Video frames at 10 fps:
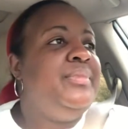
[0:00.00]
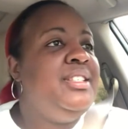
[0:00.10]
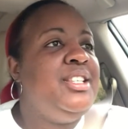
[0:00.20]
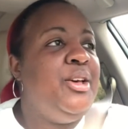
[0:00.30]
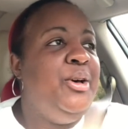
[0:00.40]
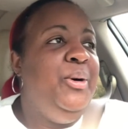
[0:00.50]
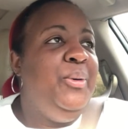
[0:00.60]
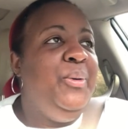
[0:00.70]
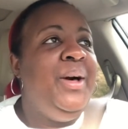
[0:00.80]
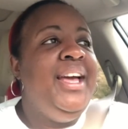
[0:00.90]

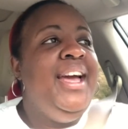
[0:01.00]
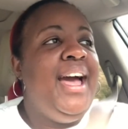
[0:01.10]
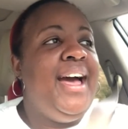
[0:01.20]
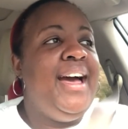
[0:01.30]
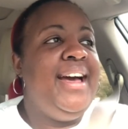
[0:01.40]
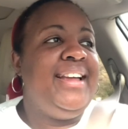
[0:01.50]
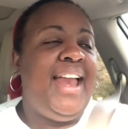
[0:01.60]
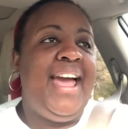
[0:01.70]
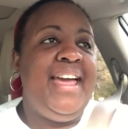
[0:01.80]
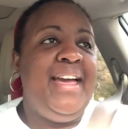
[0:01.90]
So I,
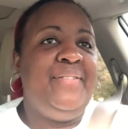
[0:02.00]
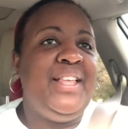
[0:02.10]
I have